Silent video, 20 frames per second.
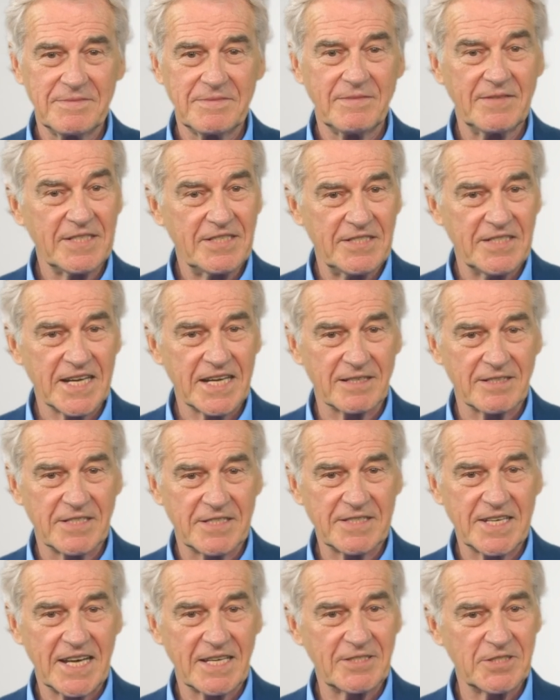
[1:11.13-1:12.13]
The same
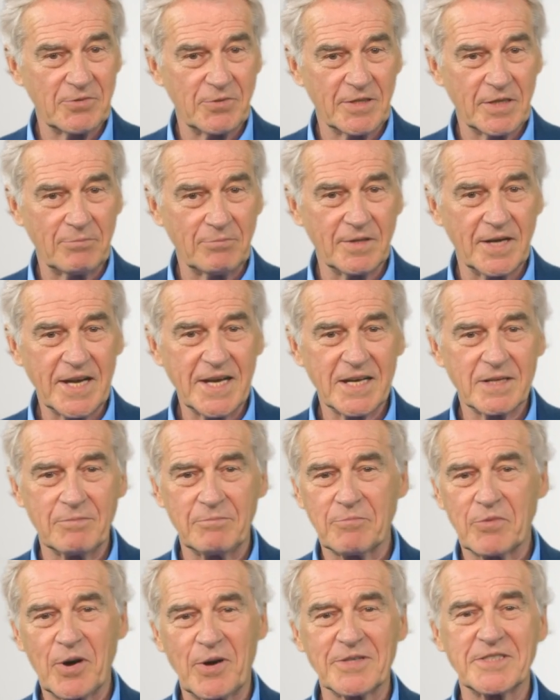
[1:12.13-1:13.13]
steps will apply
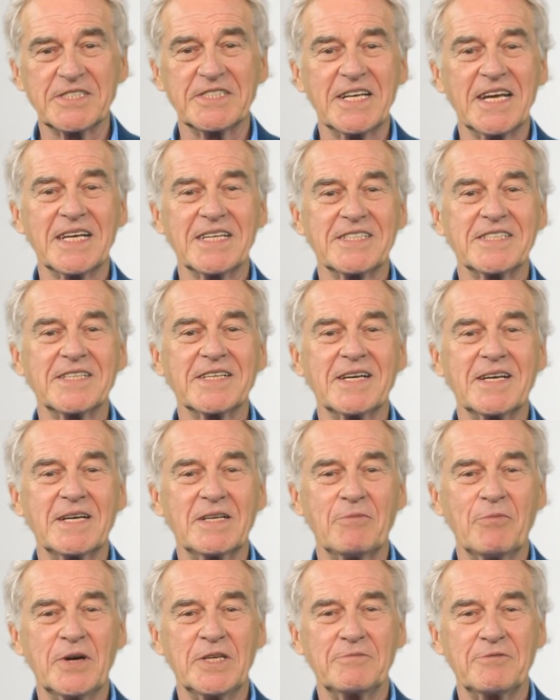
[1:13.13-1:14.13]
on PulseX
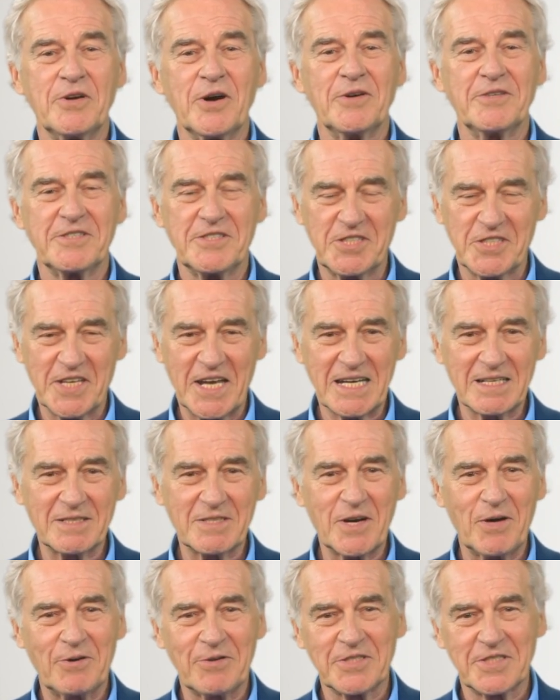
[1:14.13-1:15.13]
when PulseChain
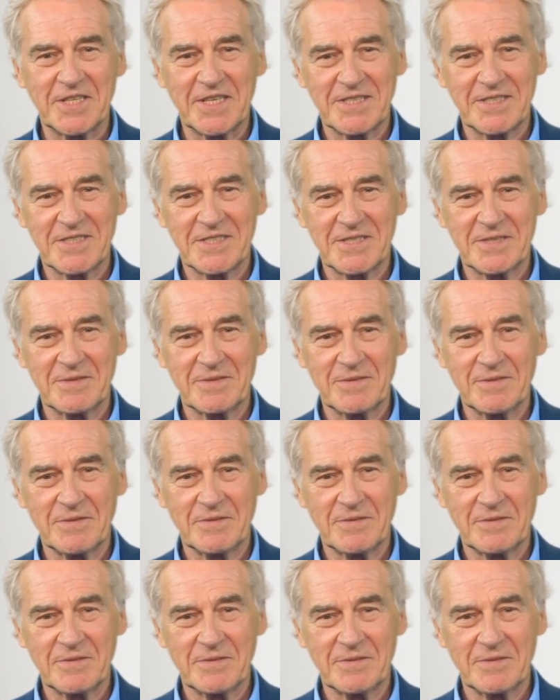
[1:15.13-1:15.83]
launches.